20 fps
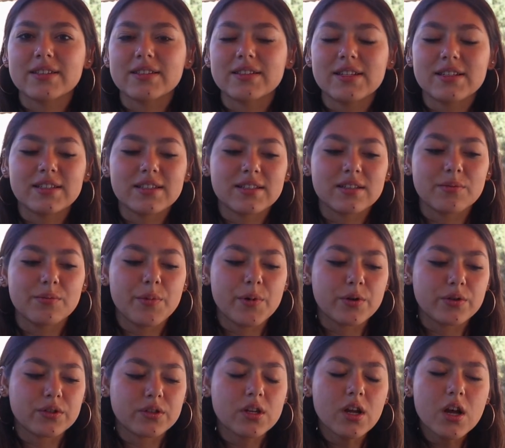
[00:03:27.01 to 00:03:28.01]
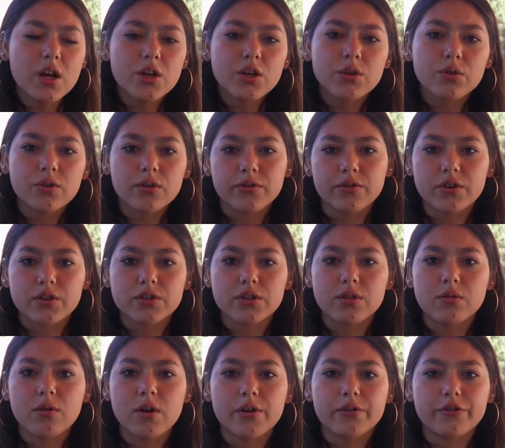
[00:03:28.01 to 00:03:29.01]
this is the most
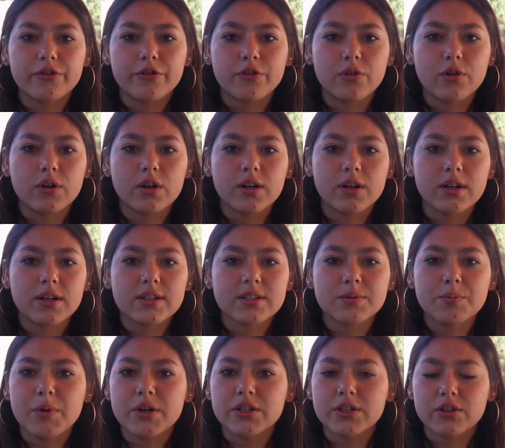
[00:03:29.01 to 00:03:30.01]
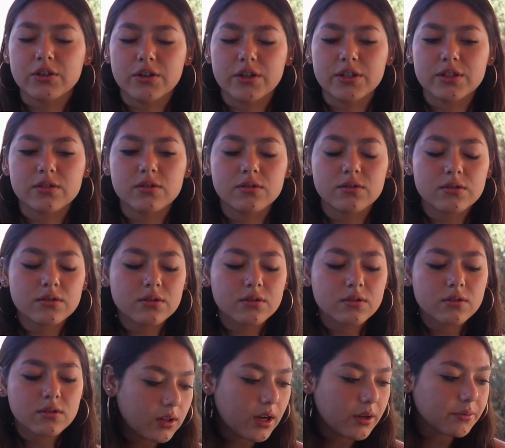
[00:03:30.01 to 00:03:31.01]
universal one for smudging crystals.
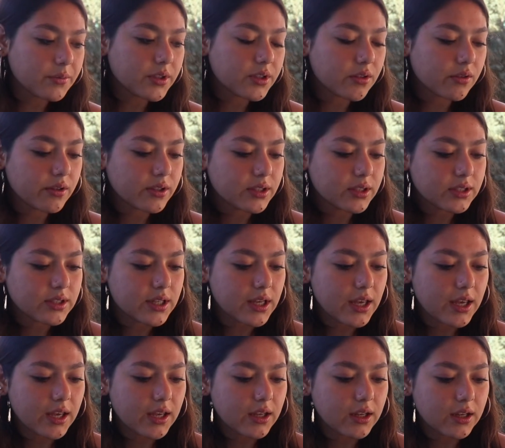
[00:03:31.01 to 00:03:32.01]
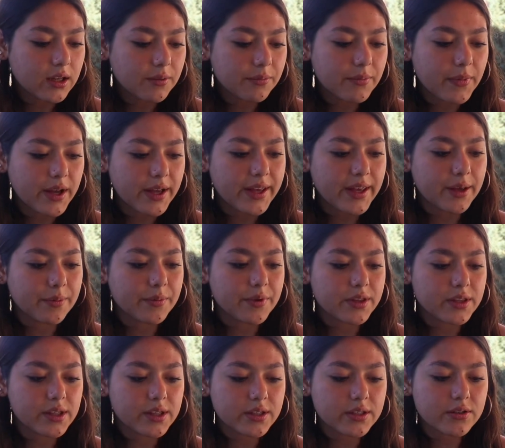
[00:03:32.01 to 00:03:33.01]
I'm just going to take my
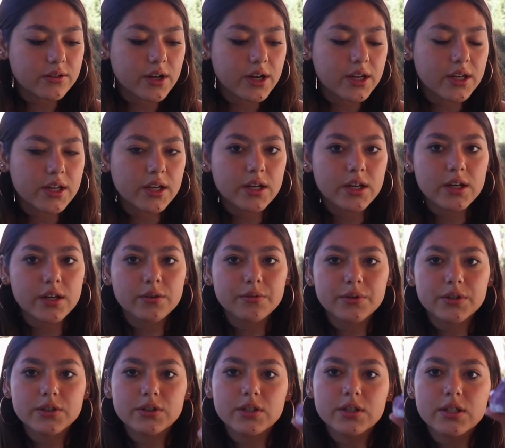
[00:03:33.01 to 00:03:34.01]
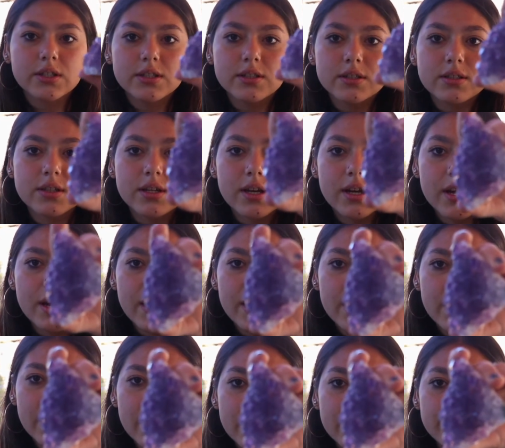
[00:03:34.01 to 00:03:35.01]
amethyst right here, which is
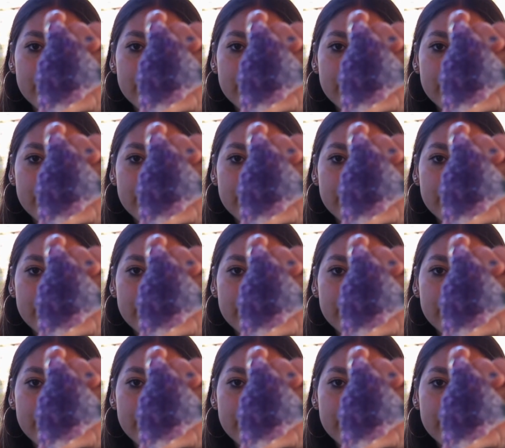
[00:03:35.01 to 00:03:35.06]
a